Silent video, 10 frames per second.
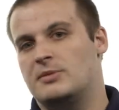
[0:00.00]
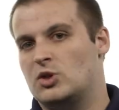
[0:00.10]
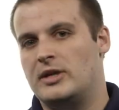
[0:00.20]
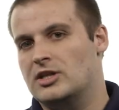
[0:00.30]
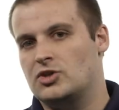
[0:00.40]

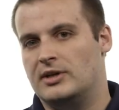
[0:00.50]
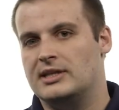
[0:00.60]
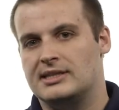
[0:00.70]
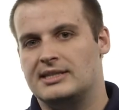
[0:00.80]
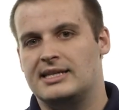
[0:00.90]
between the
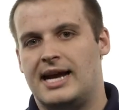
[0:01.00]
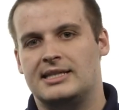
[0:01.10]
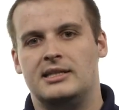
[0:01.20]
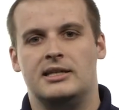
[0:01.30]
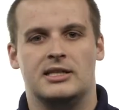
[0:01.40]
strings is
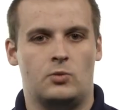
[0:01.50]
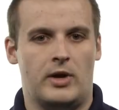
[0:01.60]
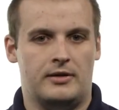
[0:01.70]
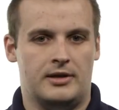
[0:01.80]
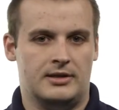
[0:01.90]
detected is
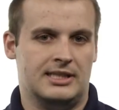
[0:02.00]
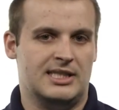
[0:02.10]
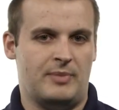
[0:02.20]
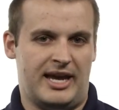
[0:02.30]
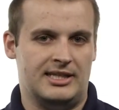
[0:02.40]
whether there is a
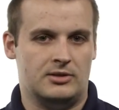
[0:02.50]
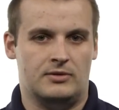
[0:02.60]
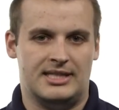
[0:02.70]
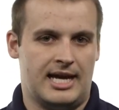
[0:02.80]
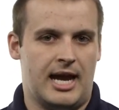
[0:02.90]
space or
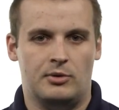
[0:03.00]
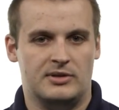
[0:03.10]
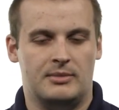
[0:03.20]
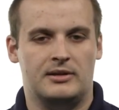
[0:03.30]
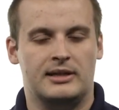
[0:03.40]
a tab or
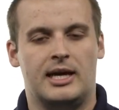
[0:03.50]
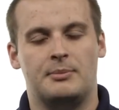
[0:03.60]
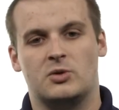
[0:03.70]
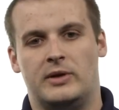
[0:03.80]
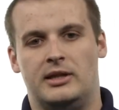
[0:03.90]
something like that
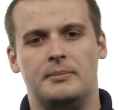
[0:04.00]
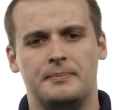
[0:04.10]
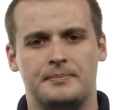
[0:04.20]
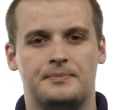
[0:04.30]
between them.